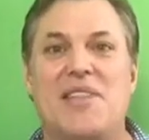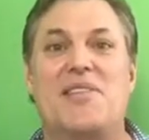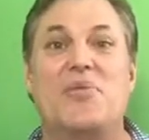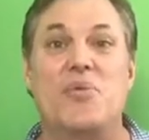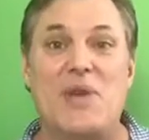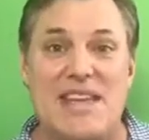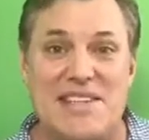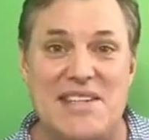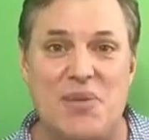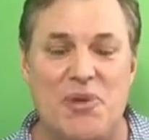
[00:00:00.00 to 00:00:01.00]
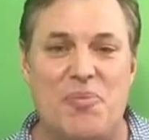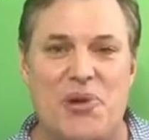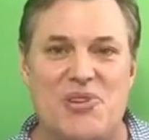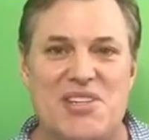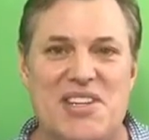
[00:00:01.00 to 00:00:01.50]
the reasonable
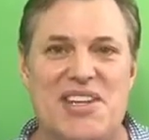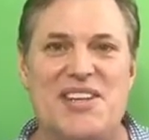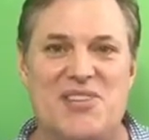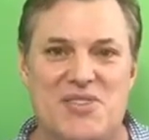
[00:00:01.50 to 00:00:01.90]
person in your